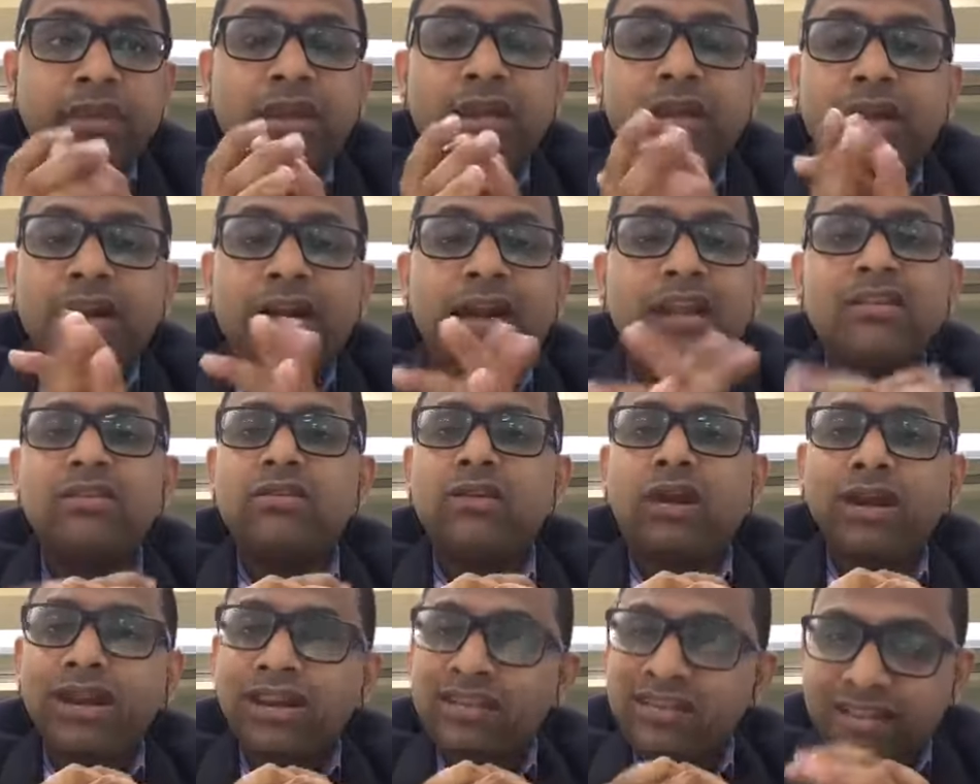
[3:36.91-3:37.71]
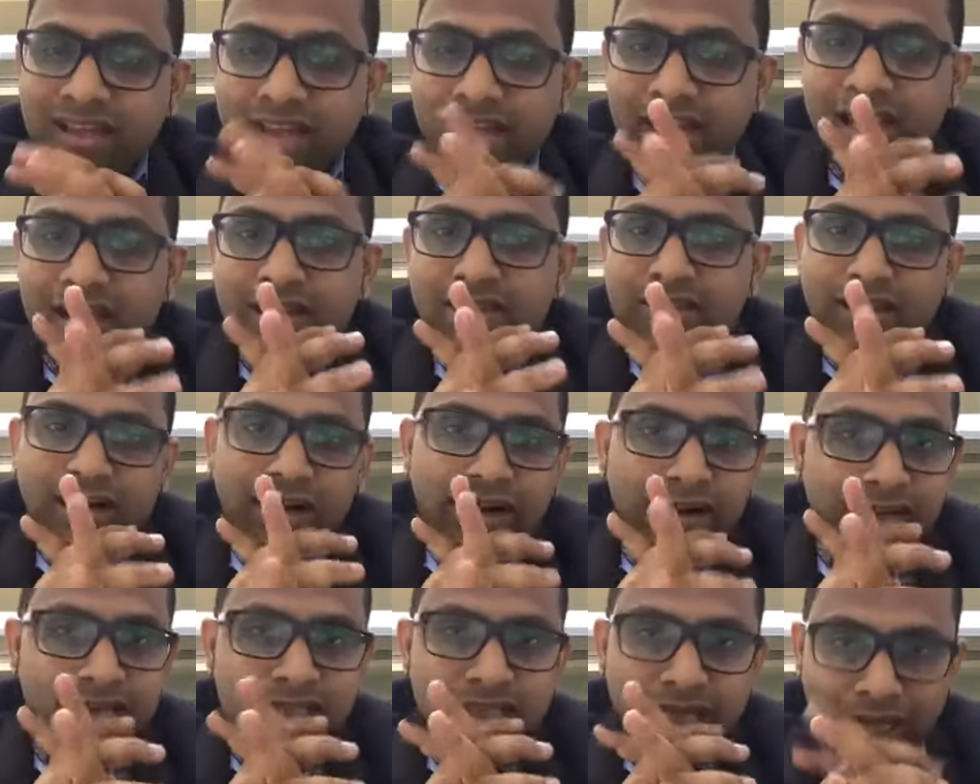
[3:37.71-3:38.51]
It is not a serious
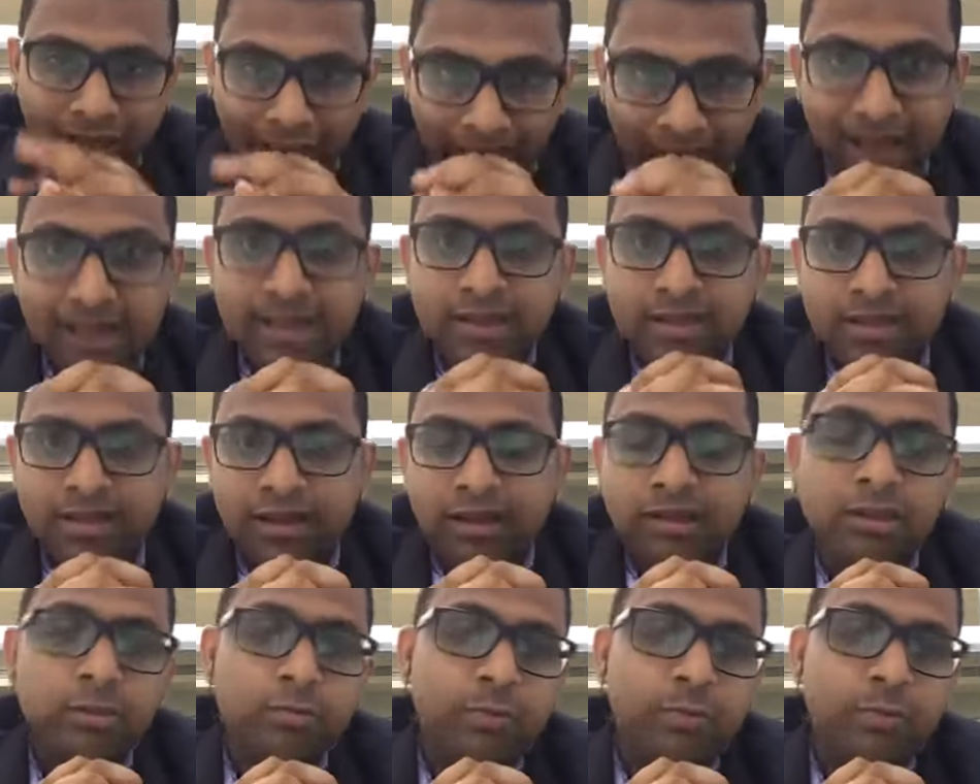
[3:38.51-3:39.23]
condition as such,